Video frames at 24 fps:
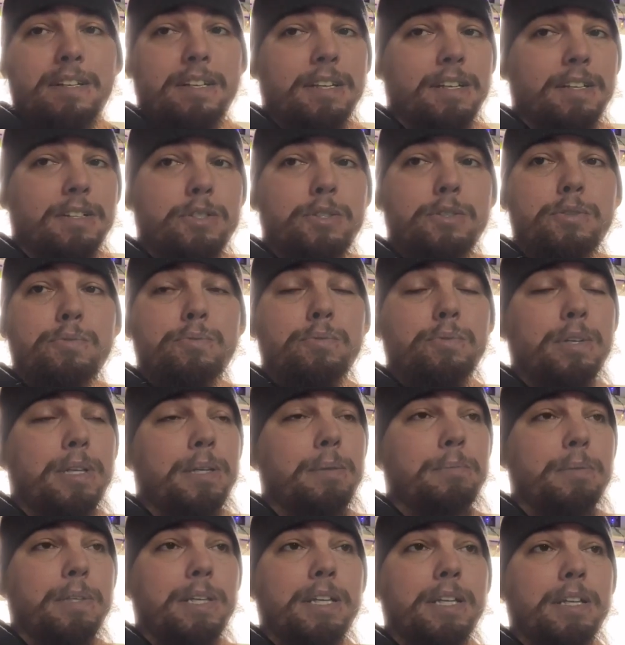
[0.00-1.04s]

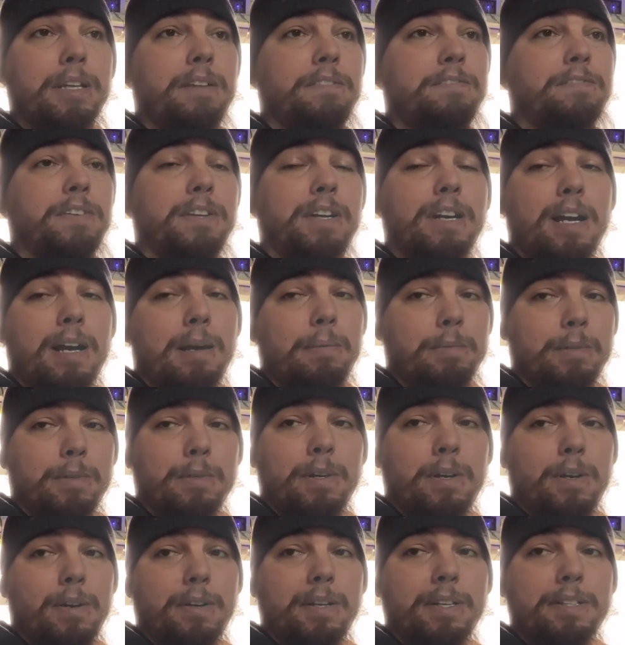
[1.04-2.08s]
extremely phenomenal
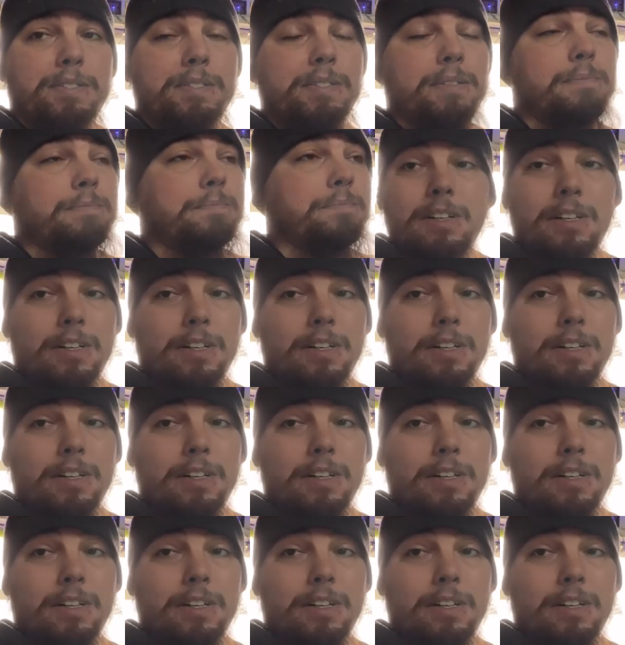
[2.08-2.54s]
artist.